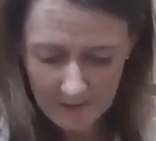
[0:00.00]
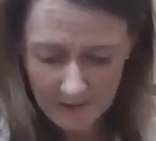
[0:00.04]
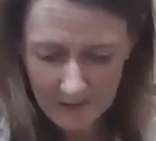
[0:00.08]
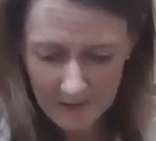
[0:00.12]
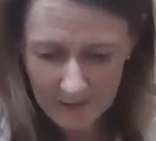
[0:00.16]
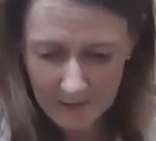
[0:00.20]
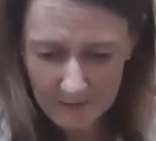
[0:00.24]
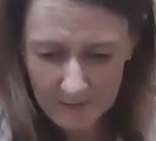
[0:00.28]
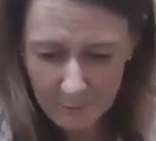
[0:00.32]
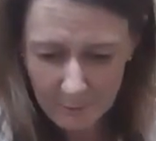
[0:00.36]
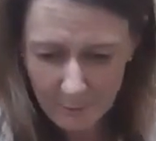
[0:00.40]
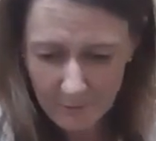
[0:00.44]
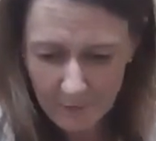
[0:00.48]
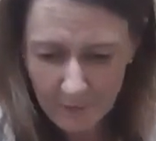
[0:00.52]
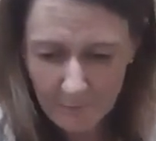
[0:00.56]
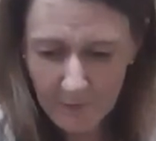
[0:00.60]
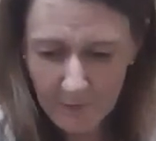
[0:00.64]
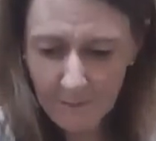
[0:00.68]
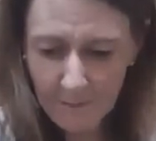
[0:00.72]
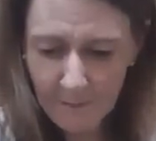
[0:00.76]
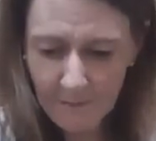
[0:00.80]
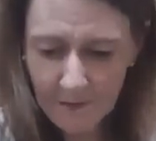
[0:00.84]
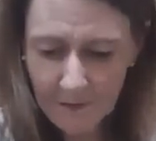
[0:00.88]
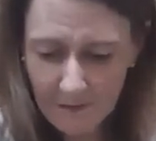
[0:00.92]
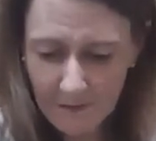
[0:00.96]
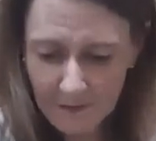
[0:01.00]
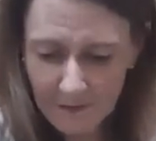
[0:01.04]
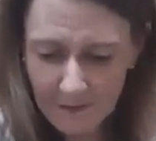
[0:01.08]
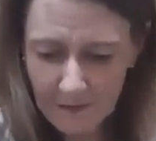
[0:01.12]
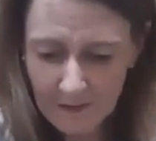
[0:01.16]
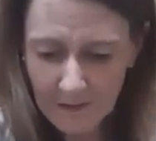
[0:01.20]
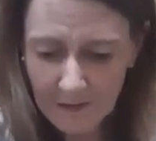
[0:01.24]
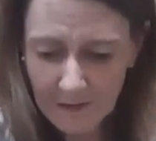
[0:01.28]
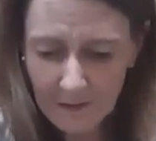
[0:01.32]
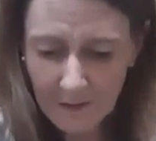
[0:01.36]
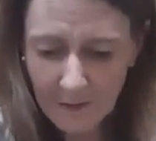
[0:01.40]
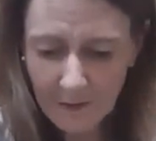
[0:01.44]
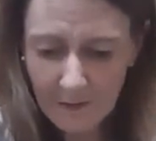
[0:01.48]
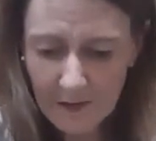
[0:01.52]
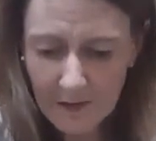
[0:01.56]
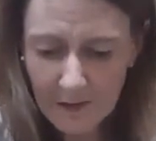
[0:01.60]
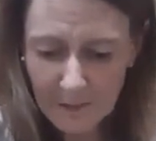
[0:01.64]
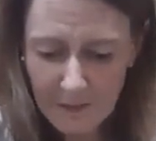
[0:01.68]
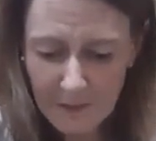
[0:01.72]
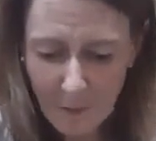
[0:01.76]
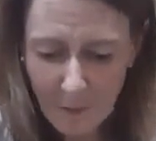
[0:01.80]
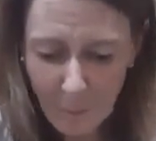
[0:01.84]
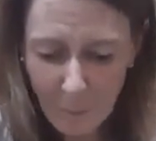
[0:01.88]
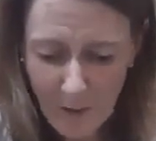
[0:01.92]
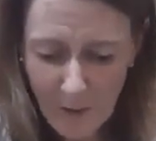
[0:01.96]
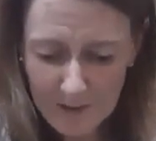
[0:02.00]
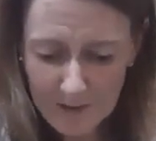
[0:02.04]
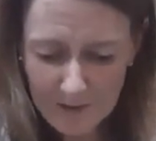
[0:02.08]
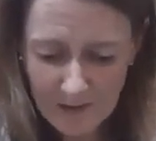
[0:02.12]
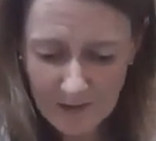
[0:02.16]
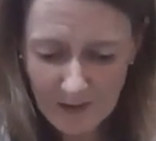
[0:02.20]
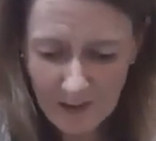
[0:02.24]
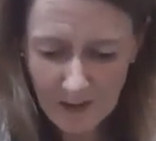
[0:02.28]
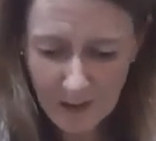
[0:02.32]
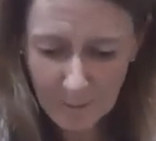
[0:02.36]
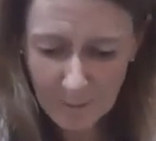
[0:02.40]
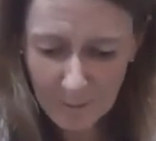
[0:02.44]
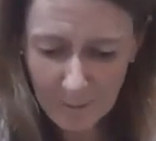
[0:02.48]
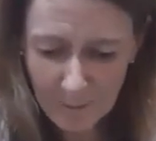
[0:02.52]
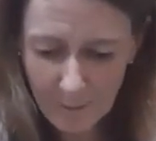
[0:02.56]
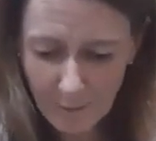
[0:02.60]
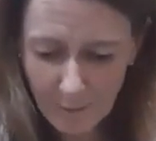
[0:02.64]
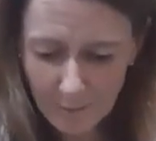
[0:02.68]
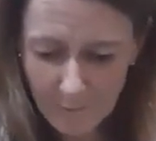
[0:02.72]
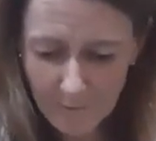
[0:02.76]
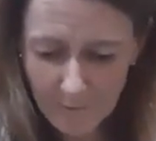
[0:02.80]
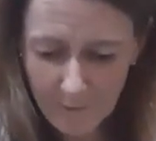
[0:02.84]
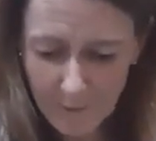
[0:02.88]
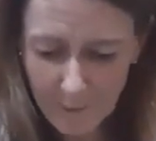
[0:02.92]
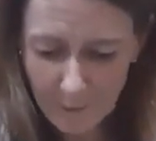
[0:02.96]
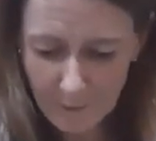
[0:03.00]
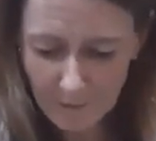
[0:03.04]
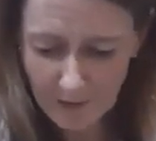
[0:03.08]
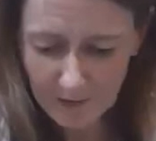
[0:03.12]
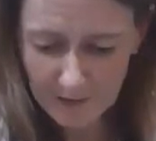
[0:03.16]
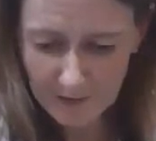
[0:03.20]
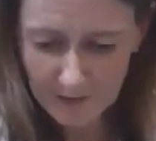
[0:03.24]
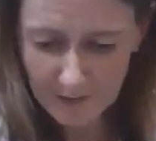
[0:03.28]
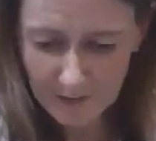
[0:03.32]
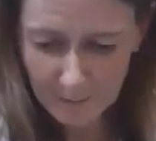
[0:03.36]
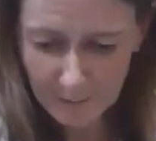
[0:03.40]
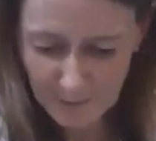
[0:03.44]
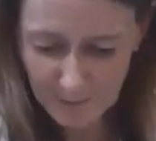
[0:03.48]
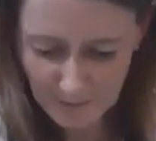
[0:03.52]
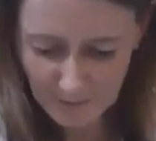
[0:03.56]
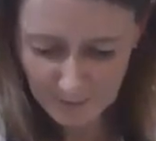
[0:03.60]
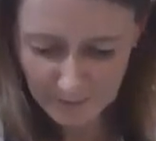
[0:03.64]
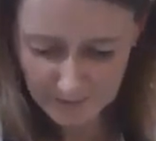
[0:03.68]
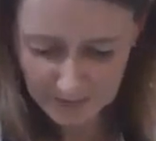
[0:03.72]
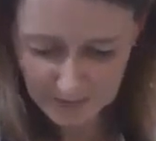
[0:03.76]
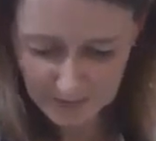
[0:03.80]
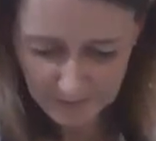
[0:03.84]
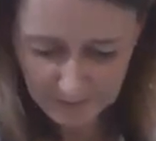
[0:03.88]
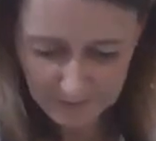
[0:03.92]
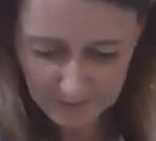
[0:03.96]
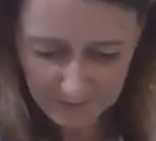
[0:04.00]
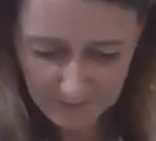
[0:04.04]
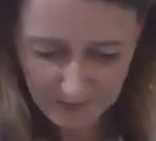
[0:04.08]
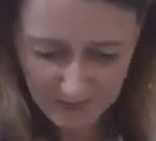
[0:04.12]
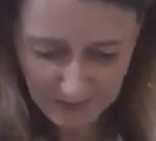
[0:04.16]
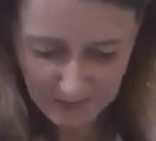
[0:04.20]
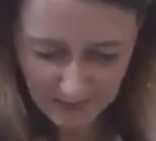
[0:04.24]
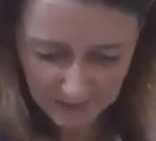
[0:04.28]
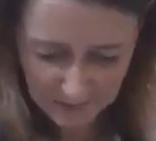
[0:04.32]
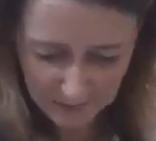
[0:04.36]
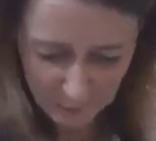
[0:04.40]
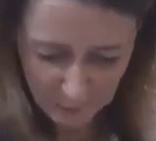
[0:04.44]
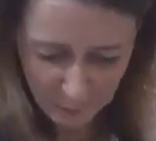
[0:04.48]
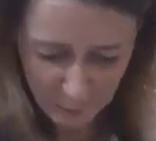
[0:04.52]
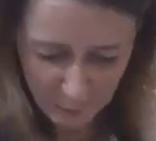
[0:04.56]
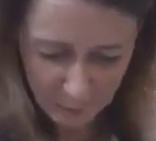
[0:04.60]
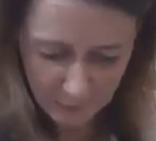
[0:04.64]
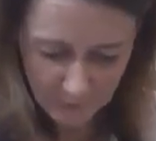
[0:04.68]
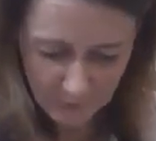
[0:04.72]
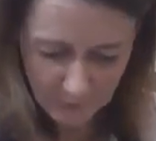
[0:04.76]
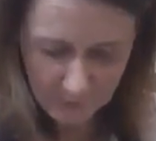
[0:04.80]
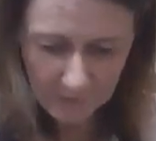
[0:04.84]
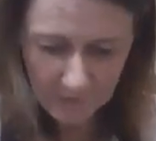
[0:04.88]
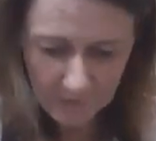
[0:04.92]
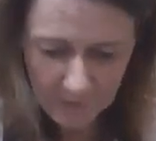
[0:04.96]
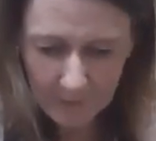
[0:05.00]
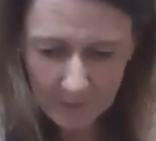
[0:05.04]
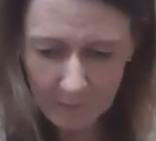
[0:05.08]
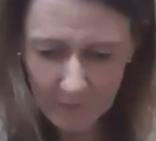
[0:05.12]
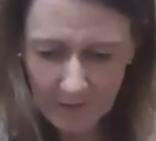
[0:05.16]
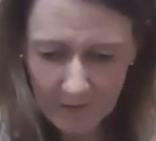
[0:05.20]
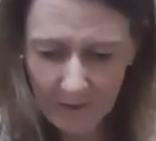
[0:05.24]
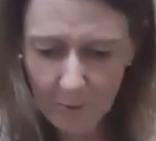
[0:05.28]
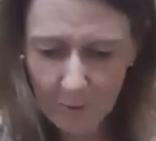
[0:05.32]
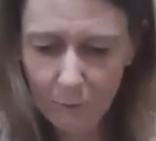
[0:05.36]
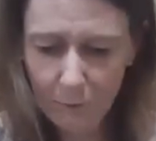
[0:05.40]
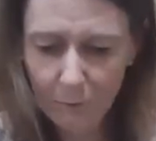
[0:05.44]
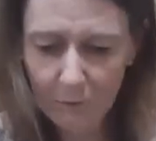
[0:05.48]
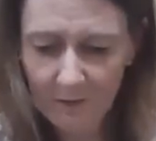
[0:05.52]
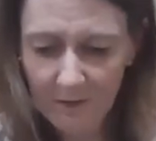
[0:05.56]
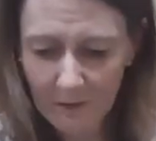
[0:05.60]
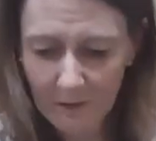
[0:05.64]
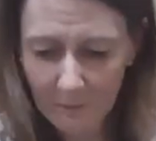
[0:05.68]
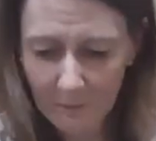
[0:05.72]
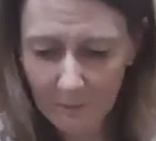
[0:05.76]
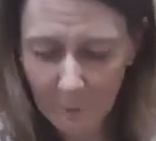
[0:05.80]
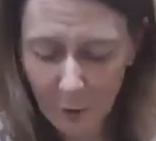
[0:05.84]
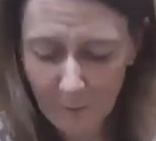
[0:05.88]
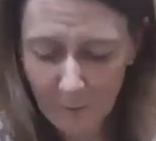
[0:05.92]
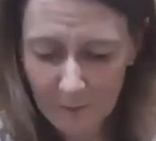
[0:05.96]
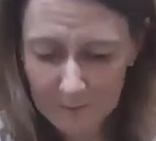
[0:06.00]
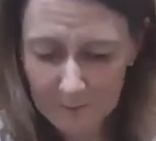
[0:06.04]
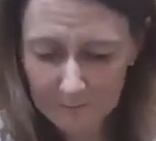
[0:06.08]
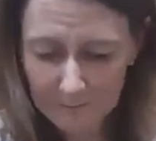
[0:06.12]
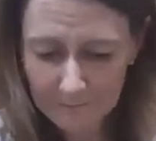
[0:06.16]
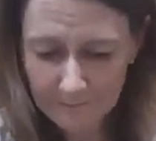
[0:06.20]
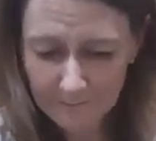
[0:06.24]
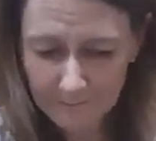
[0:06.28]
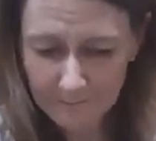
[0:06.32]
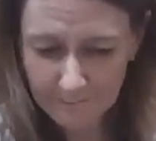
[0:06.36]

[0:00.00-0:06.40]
And just put the pumpkin in. You need about 1 cup of the grated pumpkin, uncooked. It'll get cooked in a moment.